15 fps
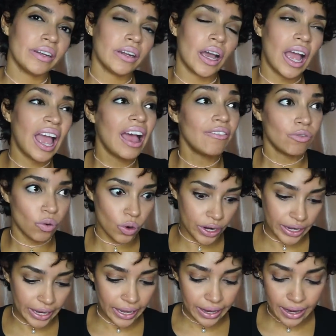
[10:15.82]
have
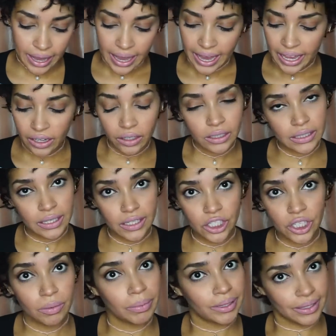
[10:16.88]
worn it. It looks
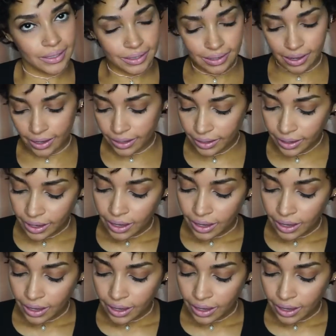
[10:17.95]
itchy, but it's not.